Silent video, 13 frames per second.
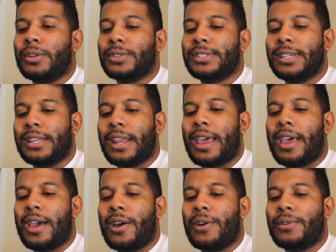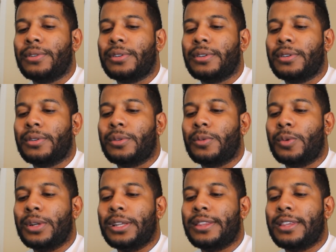sit down,
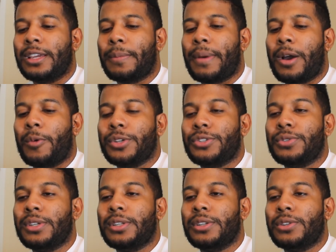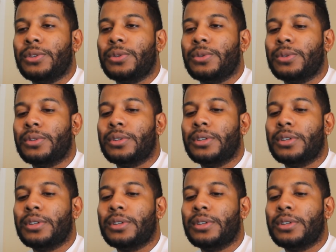really think about what you need to do